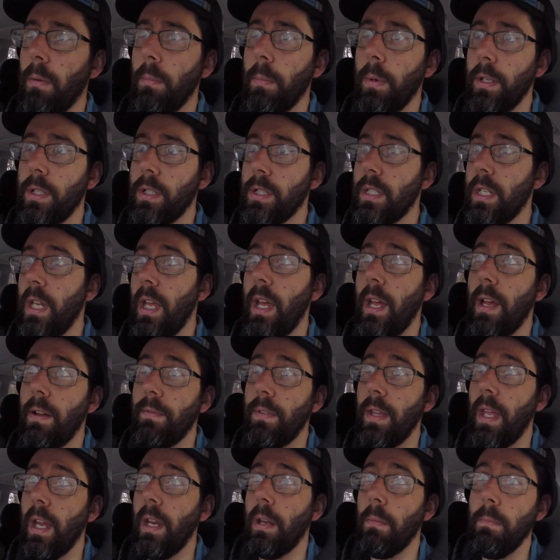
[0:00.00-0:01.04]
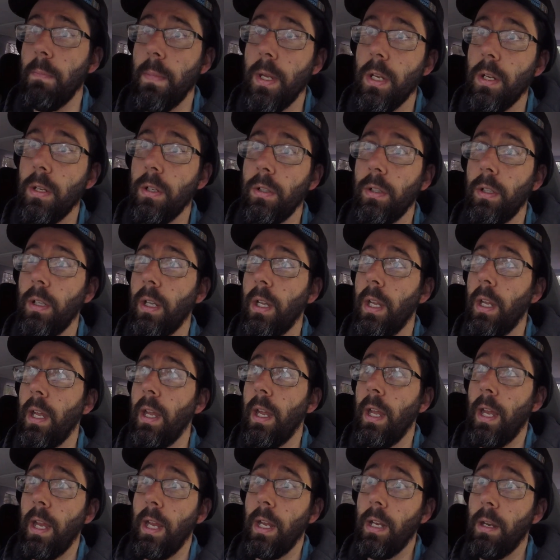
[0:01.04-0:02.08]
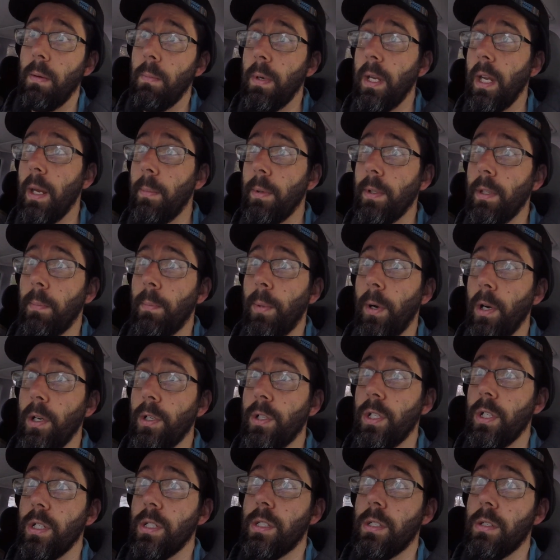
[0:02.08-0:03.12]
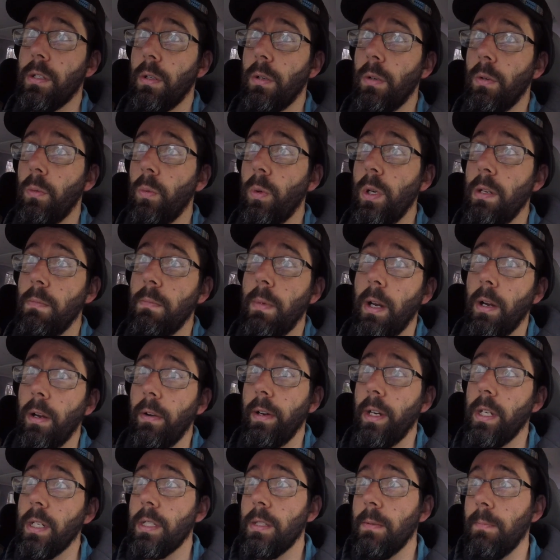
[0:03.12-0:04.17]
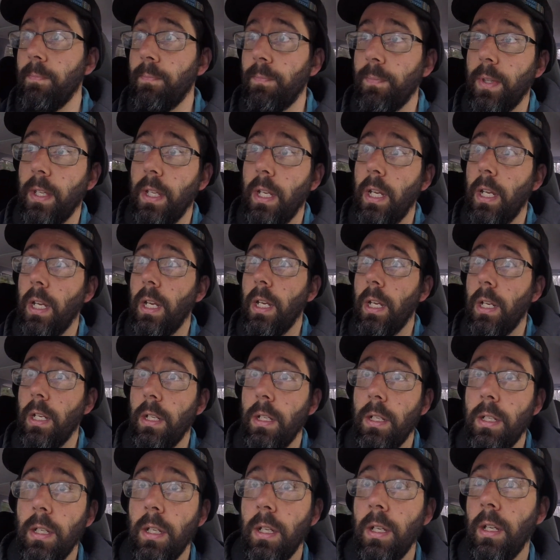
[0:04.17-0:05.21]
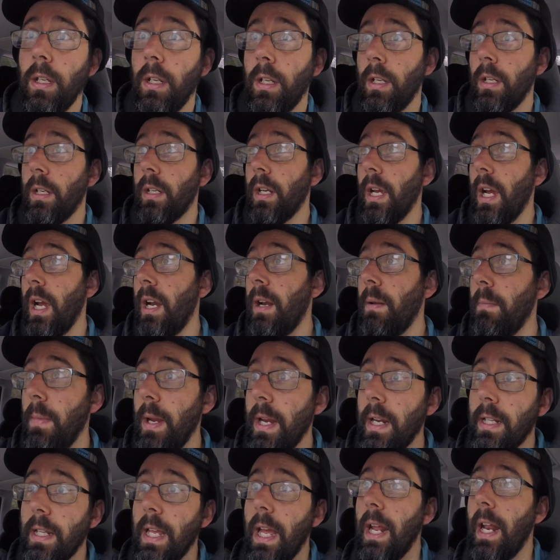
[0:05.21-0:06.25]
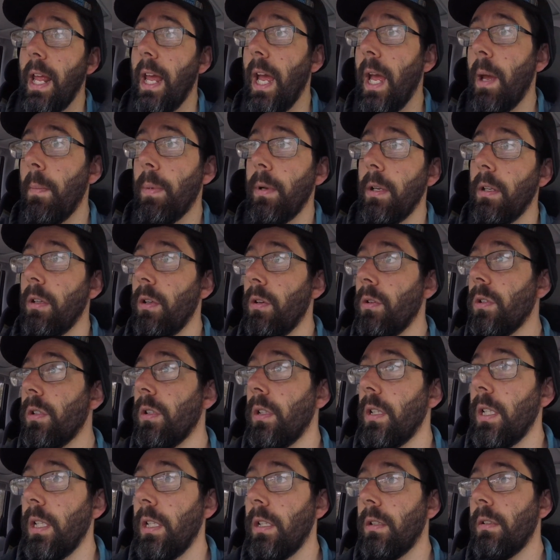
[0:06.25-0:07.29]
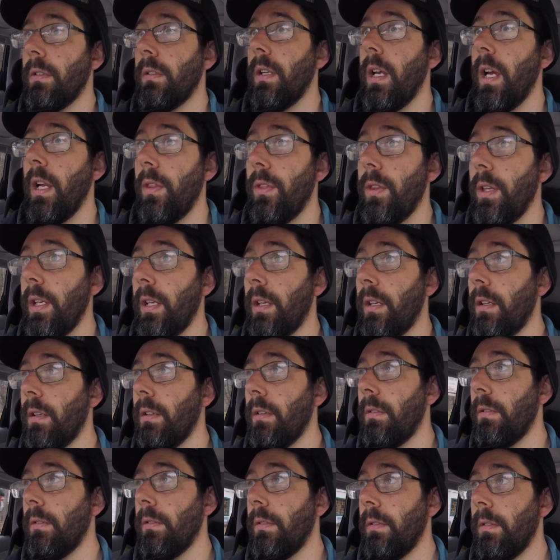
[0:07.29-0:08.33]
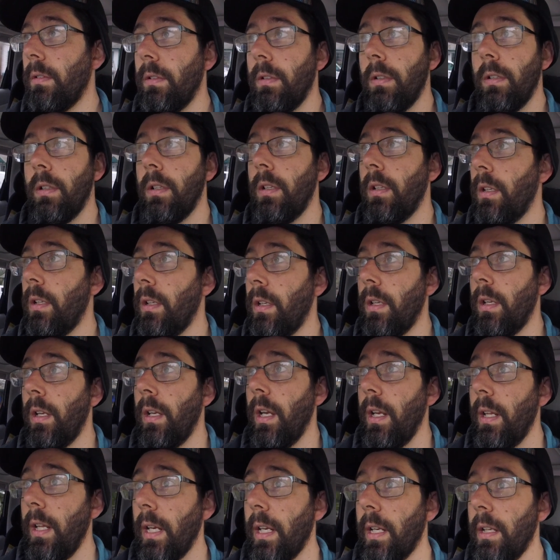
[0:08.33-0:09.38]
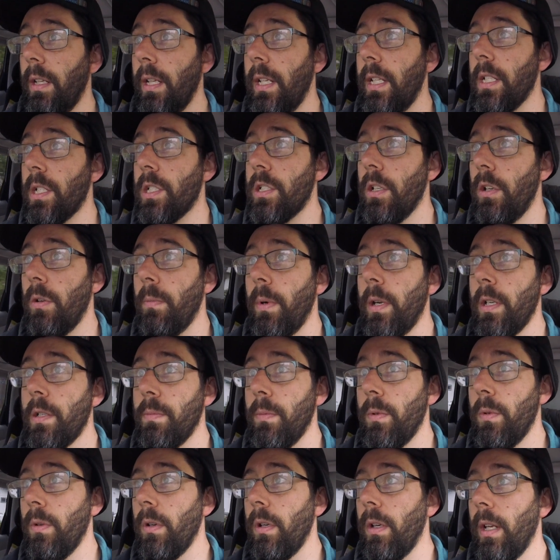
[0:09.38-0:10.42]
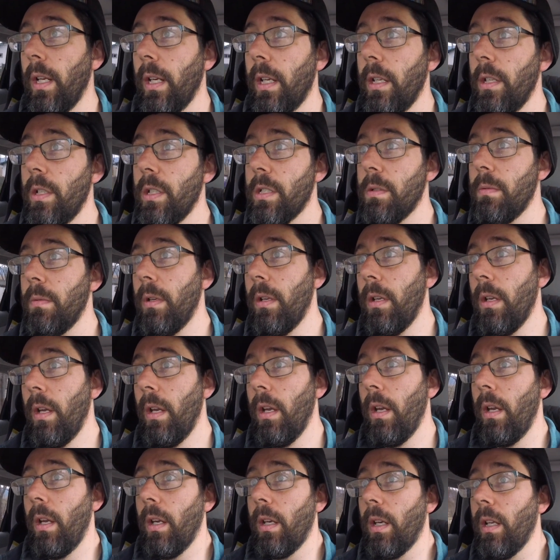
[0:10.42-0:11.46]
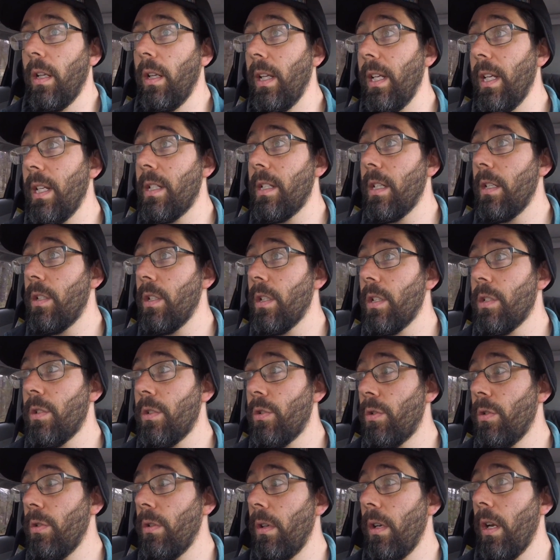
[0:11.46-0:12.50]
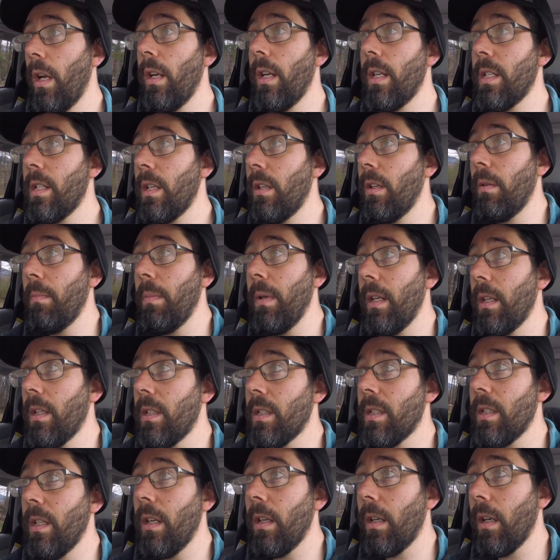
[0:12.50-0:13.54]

but just have that mill and to be able to purchase wheat berries and kind of make that happen locally. I think that could lead to so much more. That could lead to just not necessarily being stuck